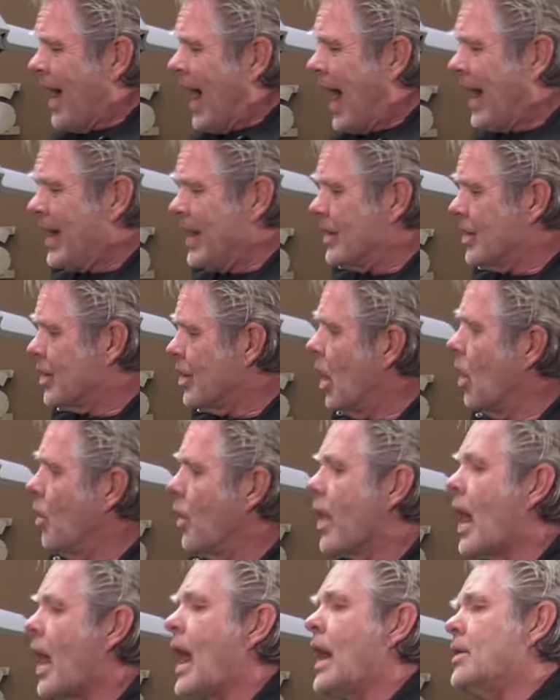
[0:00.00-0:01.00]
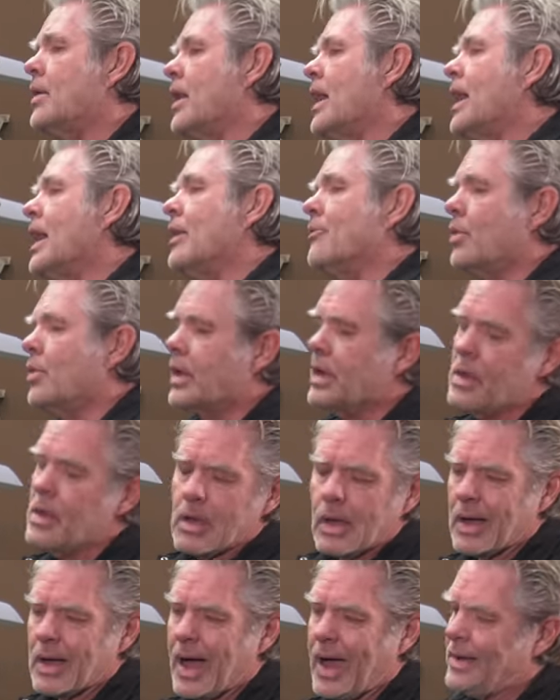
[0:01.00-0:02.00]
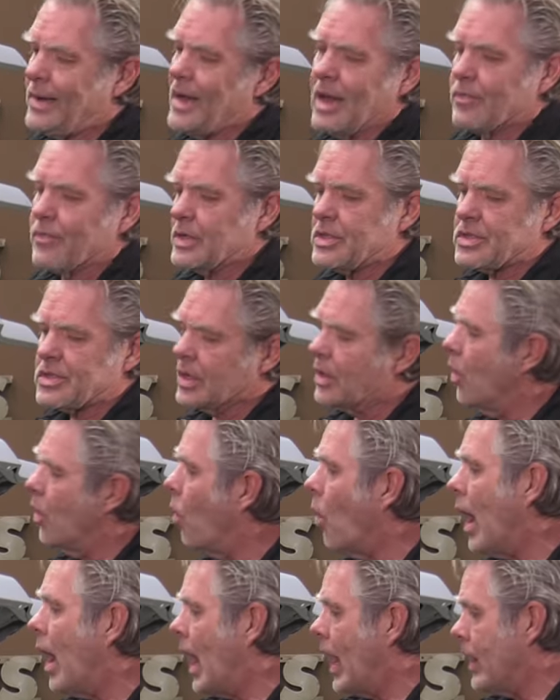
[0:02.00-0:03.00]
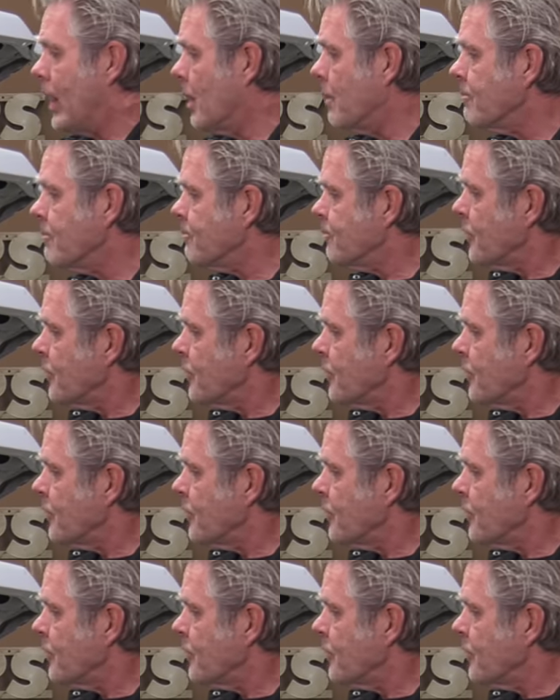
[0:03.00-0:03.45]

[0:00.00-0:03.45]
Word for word: I didn't go with hiding every, hiding every single wire.